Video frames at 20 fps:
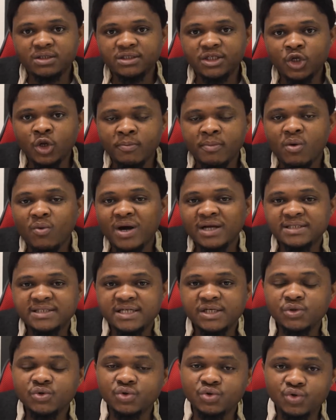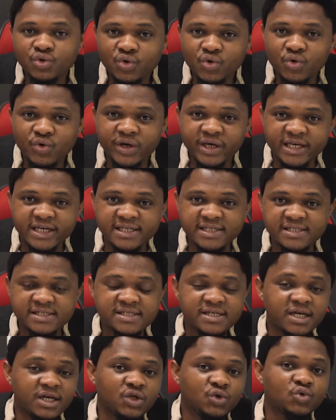The number 1 thing you do
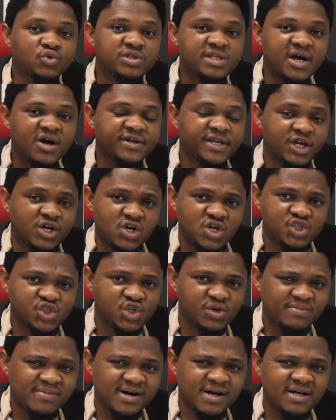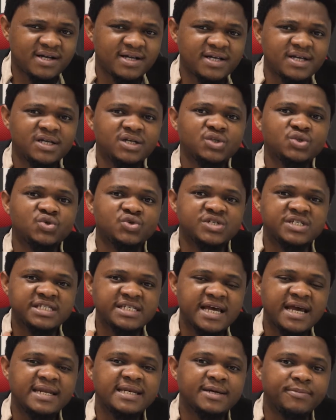is you tell the customer to
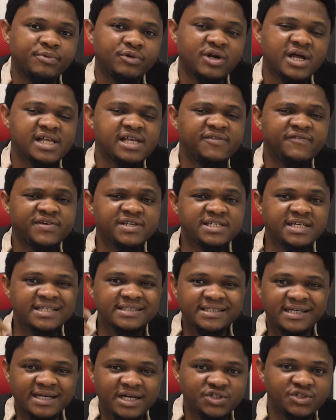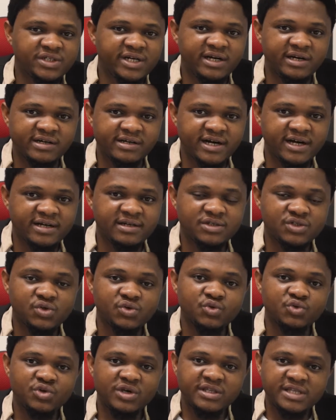send the product if it's international, right? So
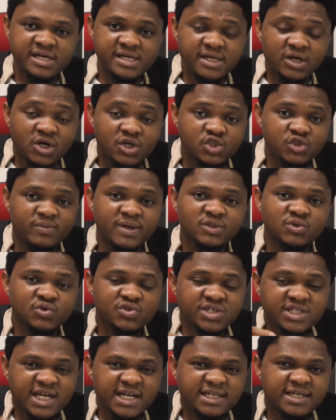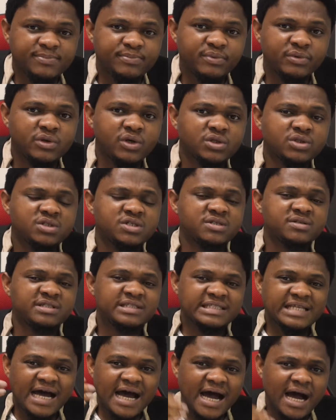you tell the customer to send the product
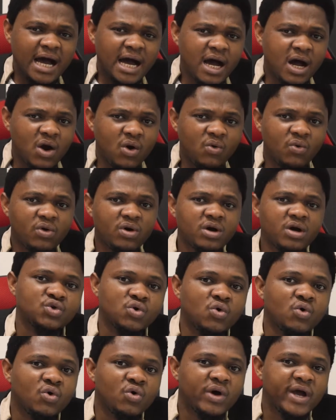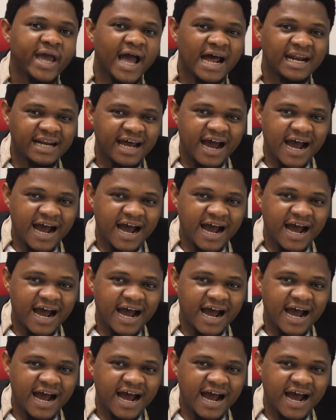down to an